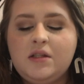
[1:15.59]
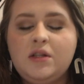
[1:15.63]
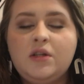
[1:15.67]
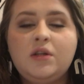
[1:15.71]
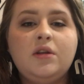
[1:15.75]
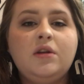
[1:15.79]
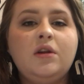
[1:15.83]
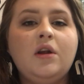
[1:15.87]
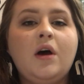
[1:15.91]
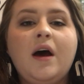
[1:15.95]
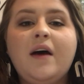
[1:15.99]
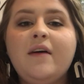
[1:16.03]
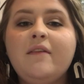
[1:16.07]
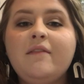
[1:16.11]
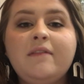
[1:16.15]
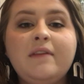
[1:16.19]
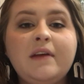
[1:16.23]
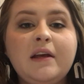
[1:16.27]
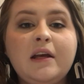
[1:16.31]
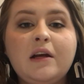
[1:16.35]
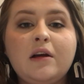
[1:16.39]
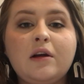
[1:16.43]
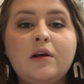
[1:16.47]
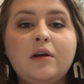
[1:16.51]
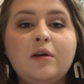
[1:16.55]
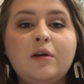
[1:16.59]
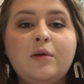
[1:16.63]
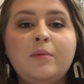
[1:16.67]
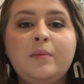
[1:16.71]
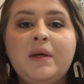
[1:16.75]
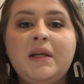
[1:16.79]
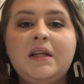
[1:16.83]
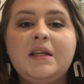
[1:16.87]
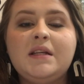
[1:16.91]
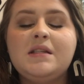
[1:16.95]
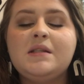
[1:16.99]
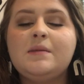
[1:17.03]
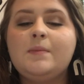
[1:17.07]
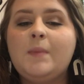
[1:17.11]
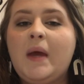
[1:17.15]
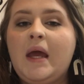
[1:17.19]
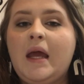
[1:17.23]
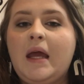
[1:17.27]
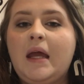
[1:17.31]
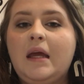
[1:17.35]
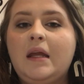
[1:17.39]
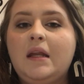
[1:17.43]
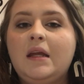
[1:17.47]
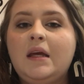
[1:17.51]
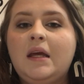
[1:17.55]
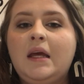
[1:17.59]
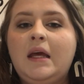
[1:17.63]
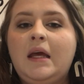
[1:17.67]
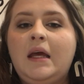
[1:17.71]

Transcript: to not fear or be dismayed.